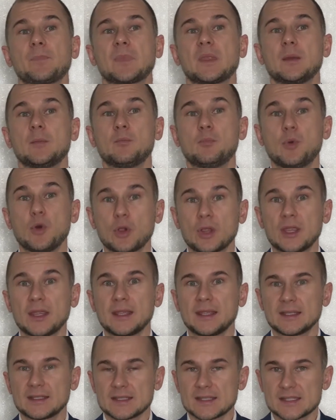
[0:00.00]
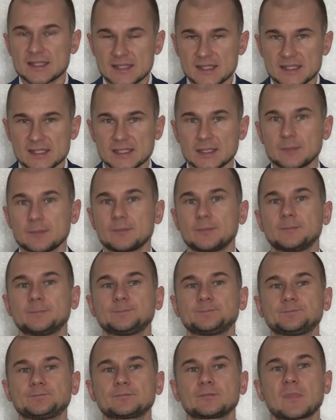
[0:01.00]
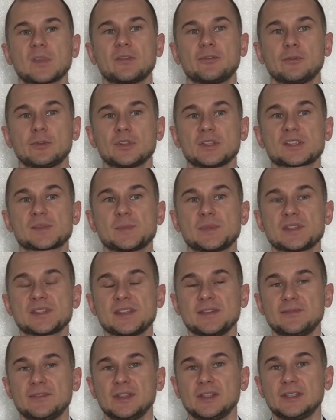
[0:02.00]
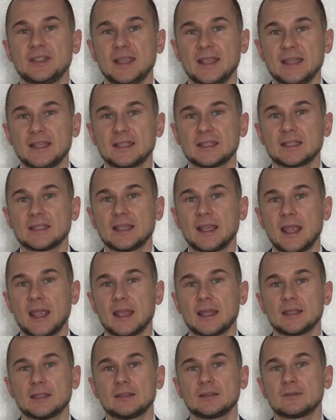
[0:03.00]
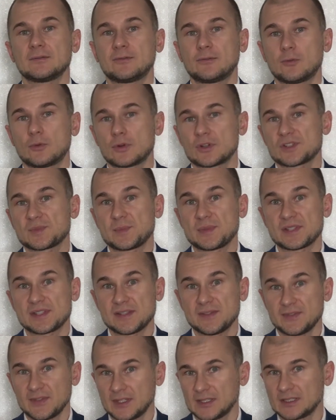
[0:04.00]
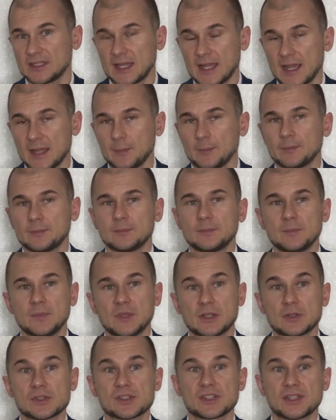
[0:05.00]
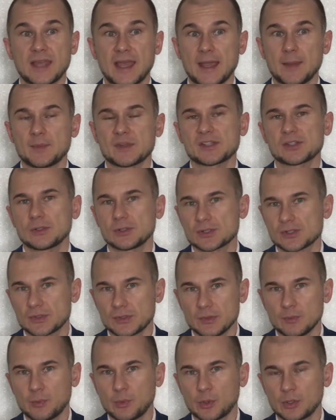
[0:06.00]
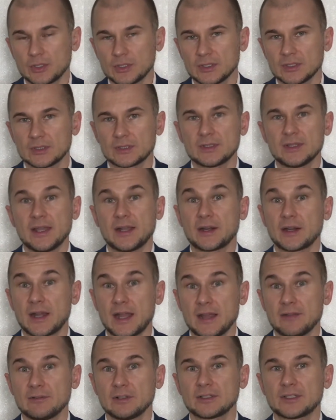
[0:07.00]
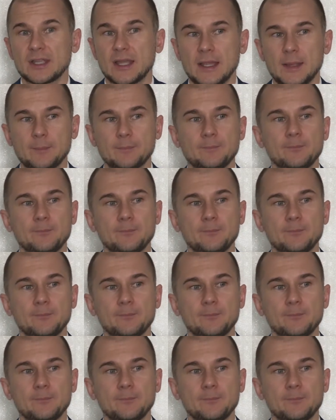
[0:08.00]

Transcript: booking in the system for the specific date and for specific time, because time is also important, the arrival time.